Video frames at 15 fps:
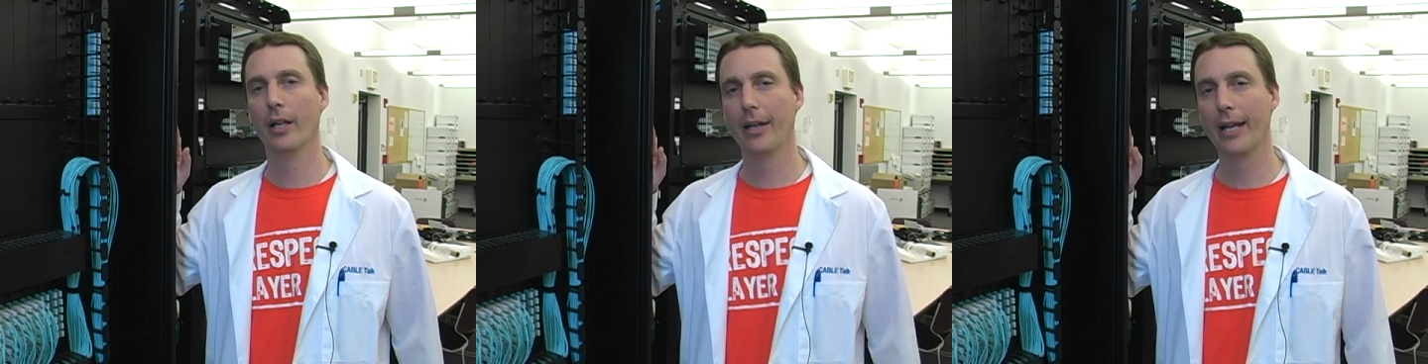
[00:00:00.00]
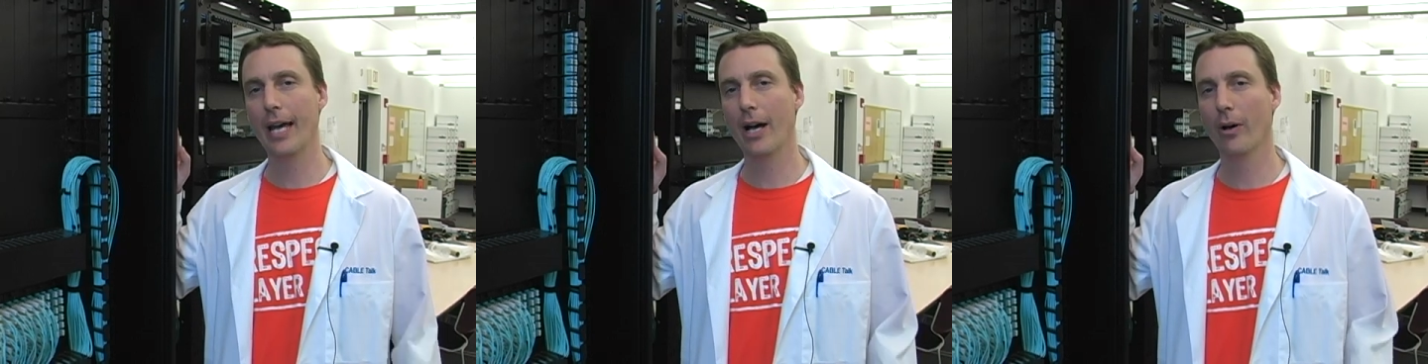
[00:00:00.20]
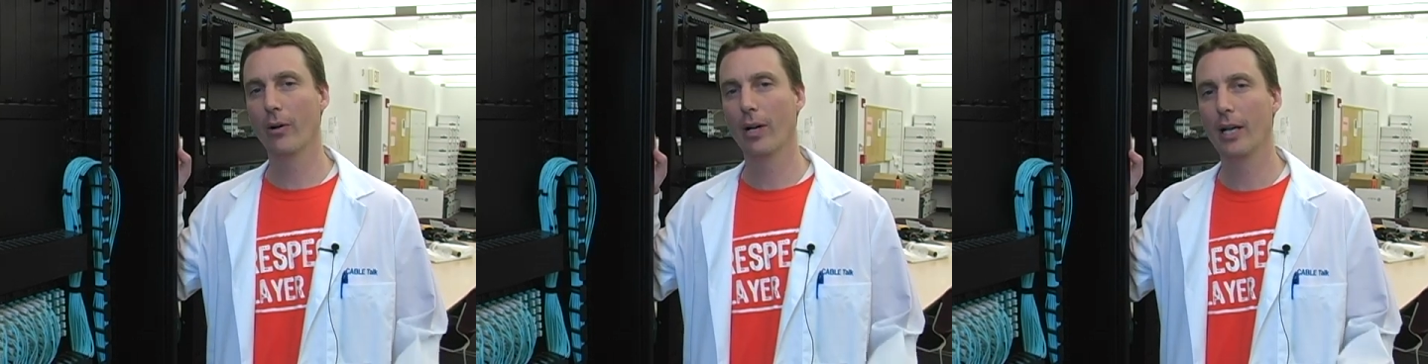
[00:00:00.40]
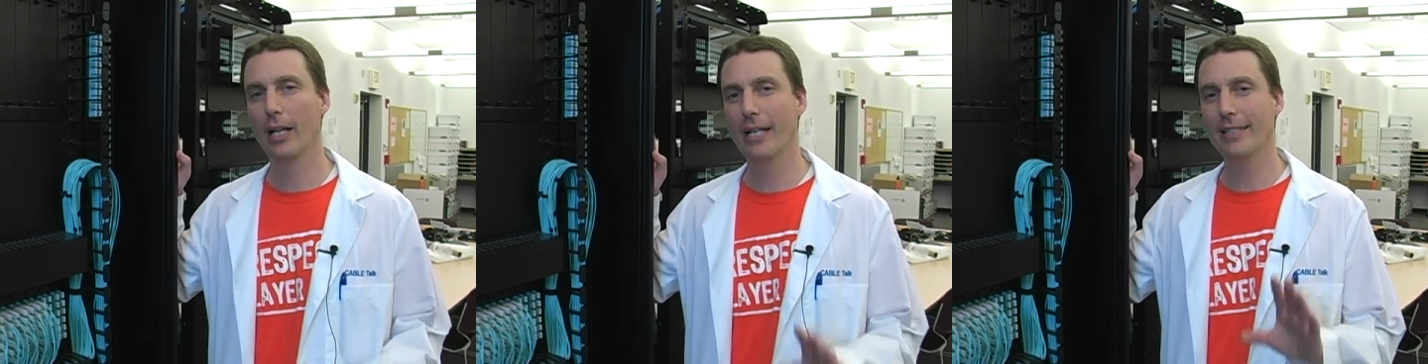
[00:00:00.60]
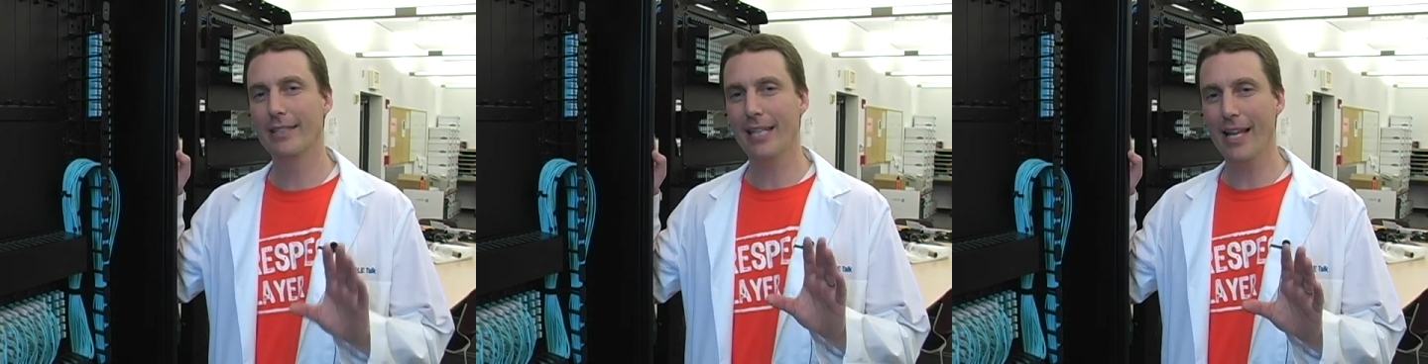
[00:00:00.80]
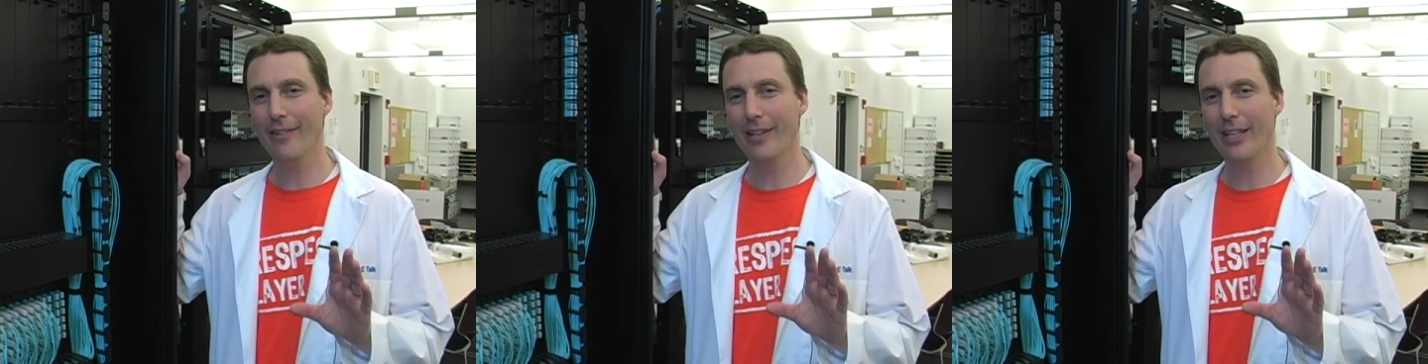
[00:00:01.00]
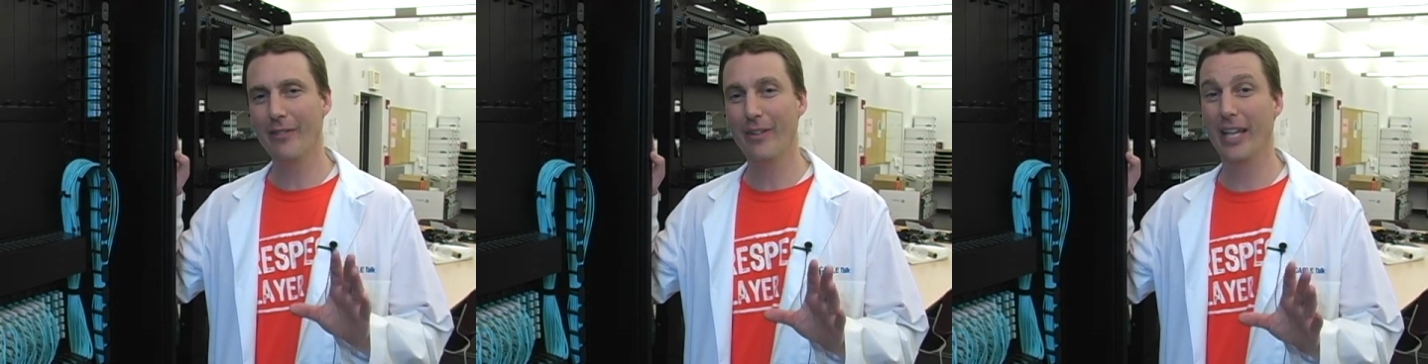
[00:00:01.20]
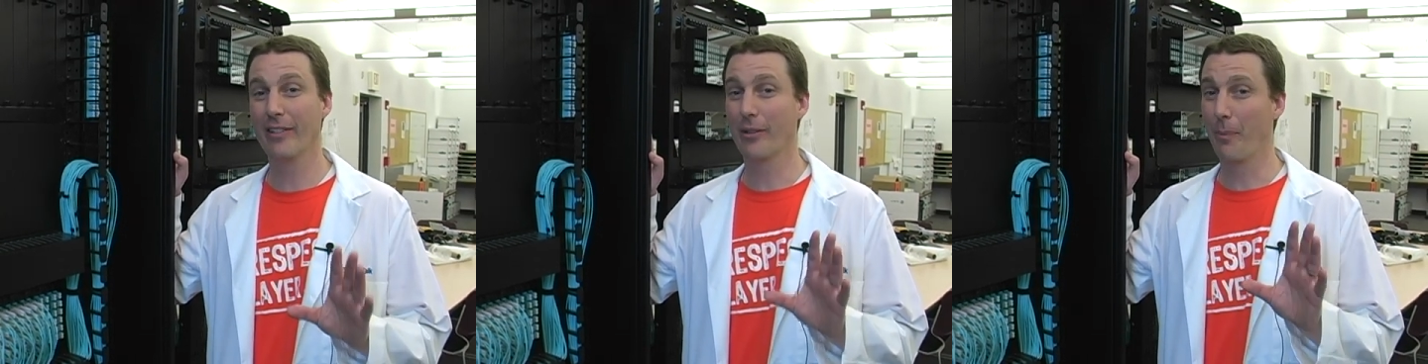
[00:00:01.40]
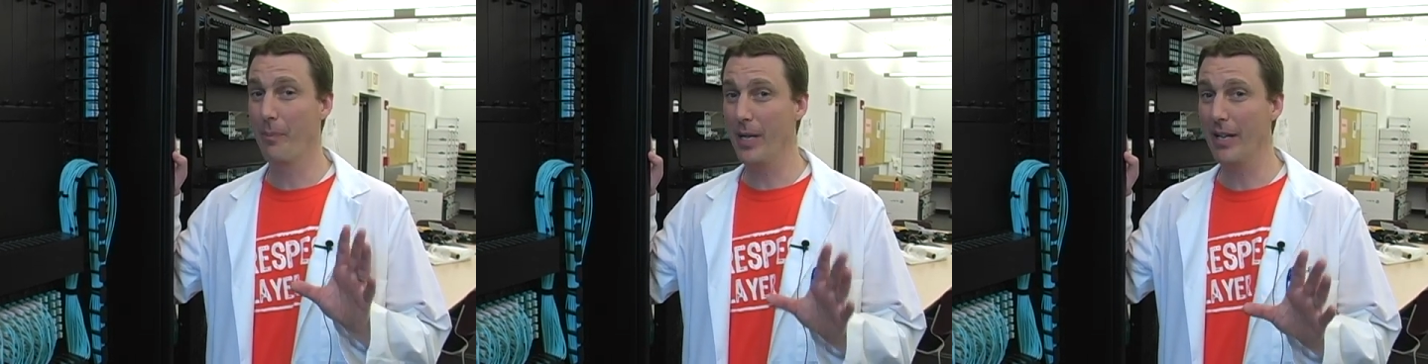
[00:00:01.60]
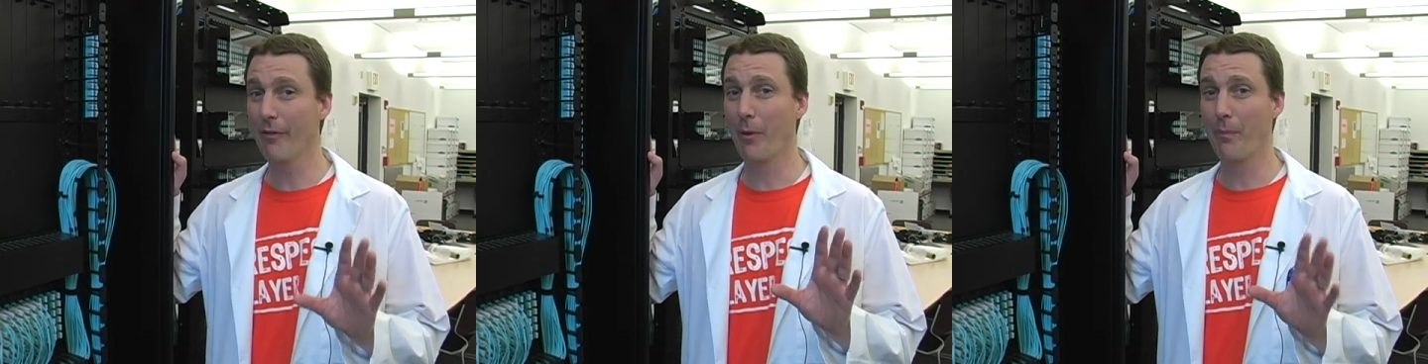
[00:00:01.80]
Now, insensitive is a
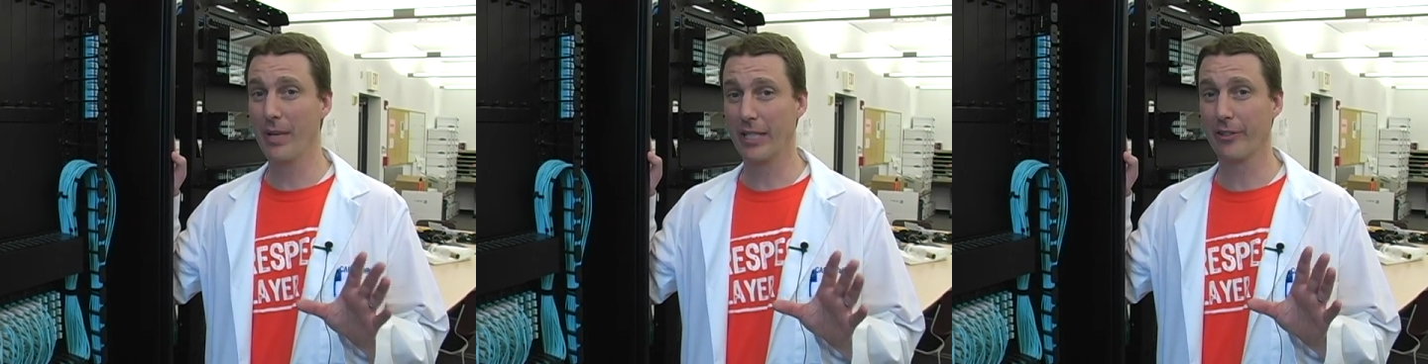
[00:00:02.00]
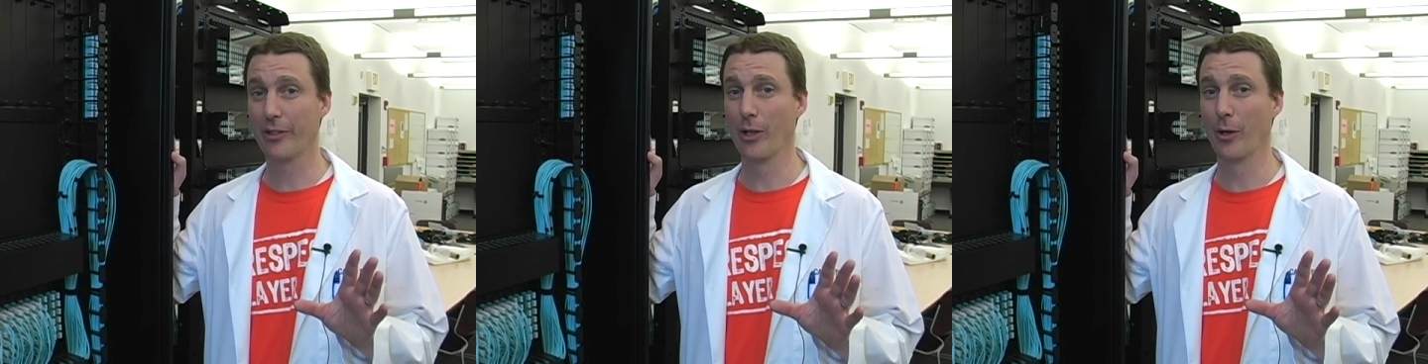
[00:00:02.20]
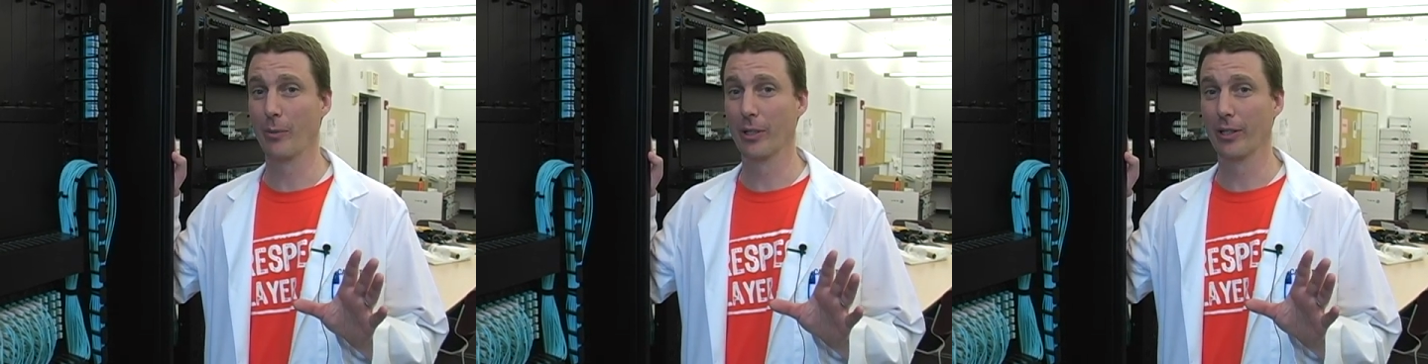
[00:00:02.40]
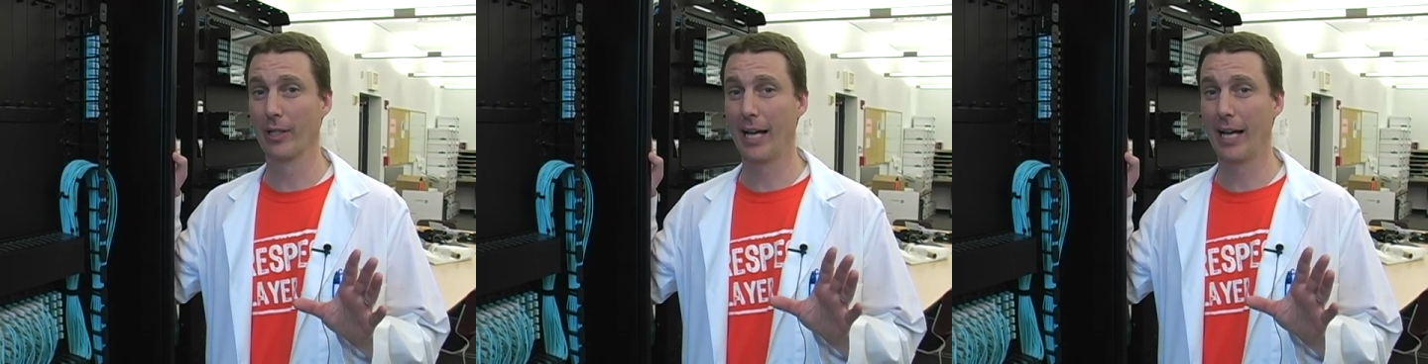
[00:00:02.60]
bit of a misnomer,